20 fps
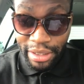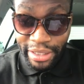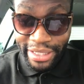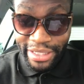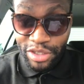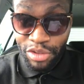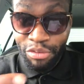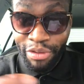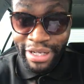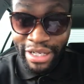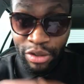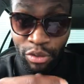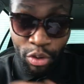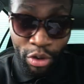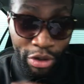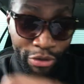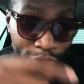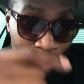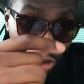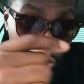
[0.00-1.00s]
is already
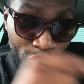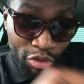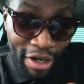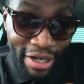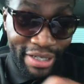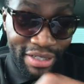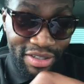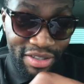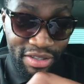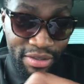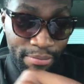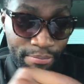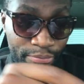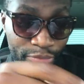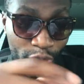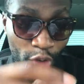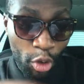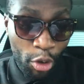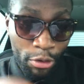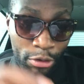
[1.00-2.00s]
calling for strikes
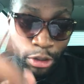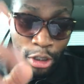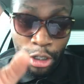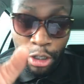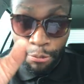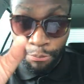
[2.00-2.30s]
on